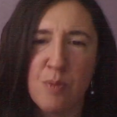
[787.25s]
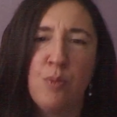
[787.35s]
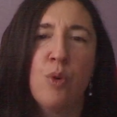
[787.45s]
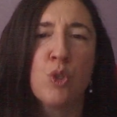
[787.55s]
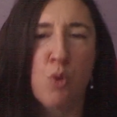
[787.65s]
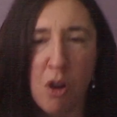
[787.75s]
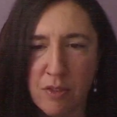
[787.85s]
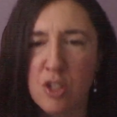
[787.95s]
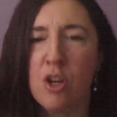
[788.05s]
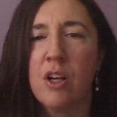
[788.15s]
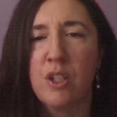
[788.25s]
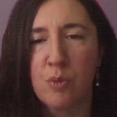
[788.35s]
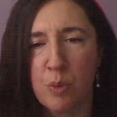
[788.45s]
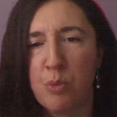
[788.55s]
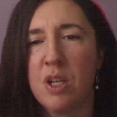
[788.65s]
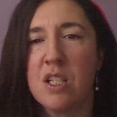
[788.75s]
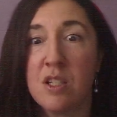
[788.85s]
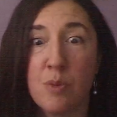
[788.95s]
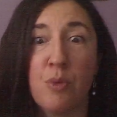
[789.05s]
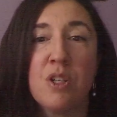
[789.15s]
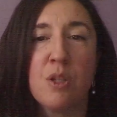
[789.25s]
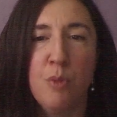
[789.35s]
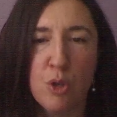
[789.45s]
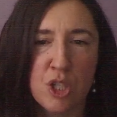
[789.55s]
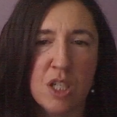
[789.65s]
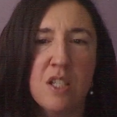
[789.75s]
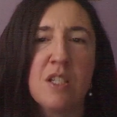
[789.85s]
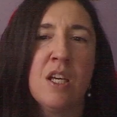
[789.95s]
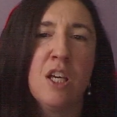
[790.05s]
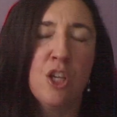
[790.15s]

boys were often taught to repress and suppress emotions.